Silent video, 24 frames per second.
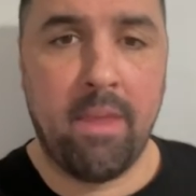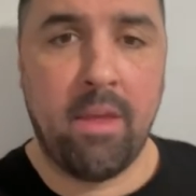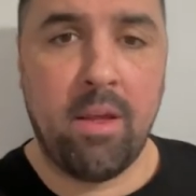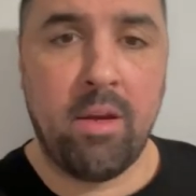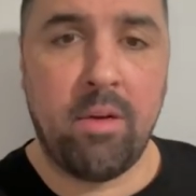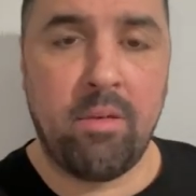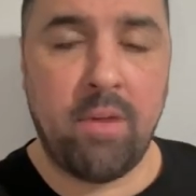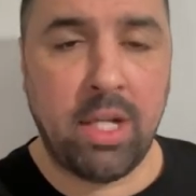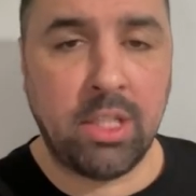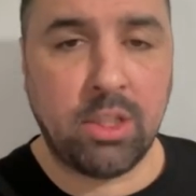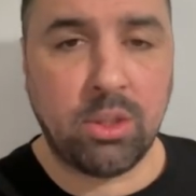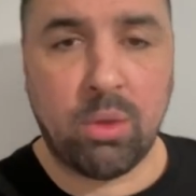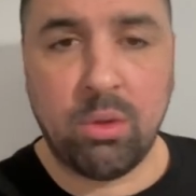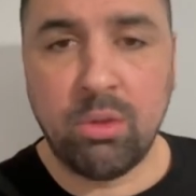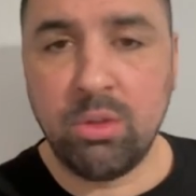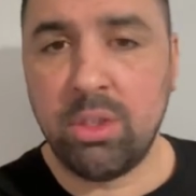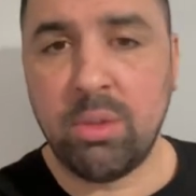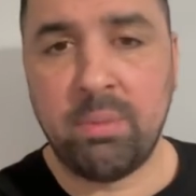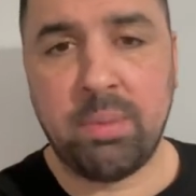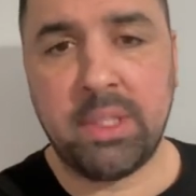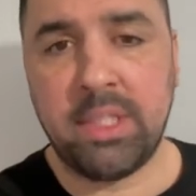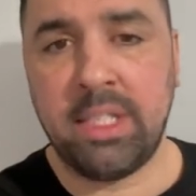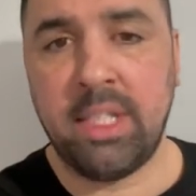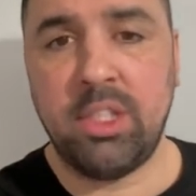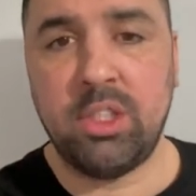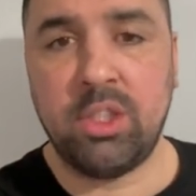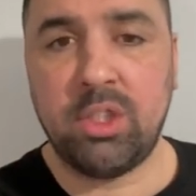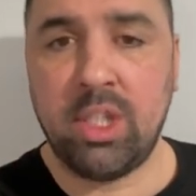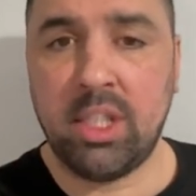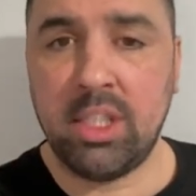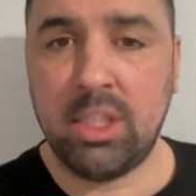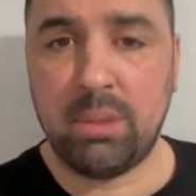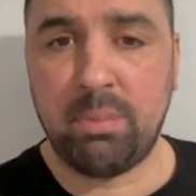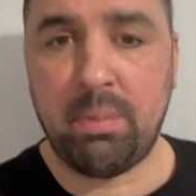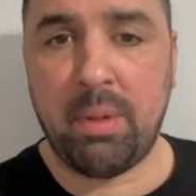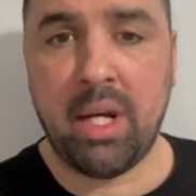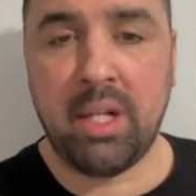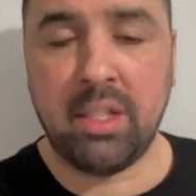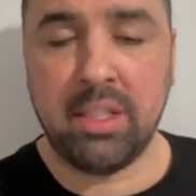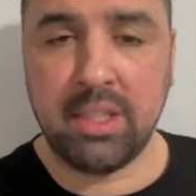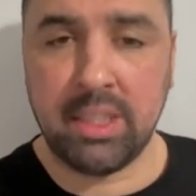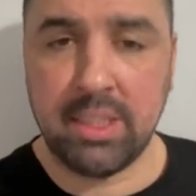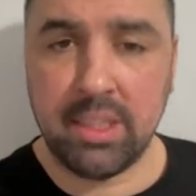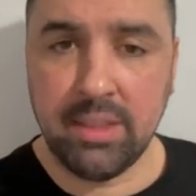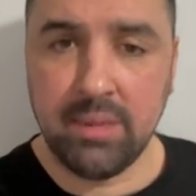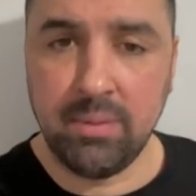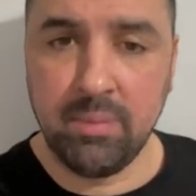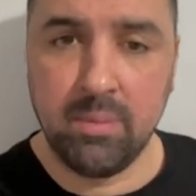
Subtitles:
Right, 100% transparency.